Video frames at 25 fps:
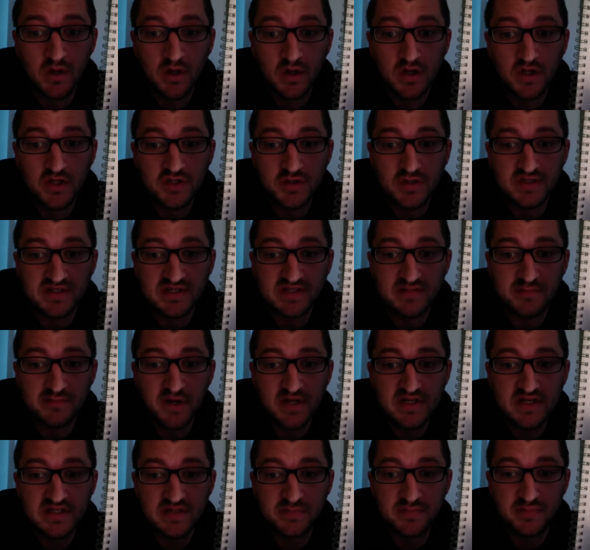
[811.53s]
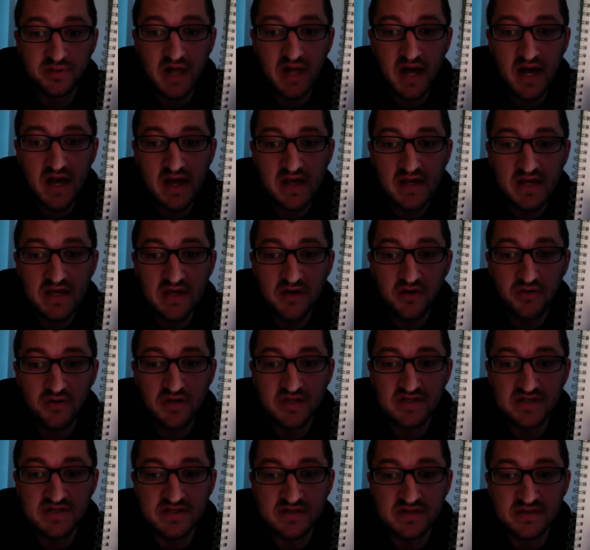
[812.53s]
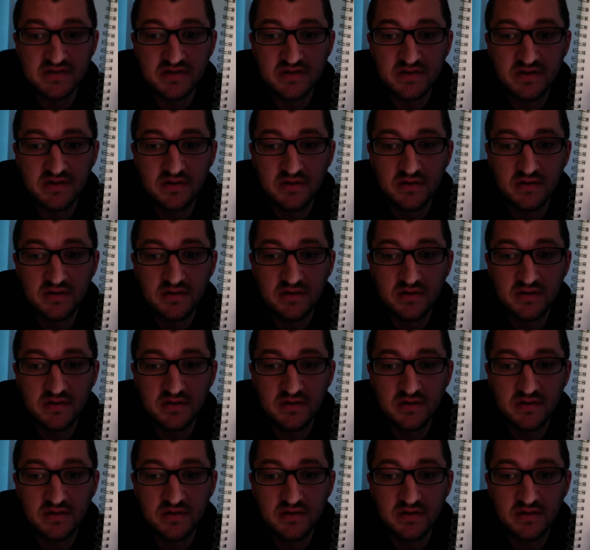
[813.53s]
So as this money supply increases,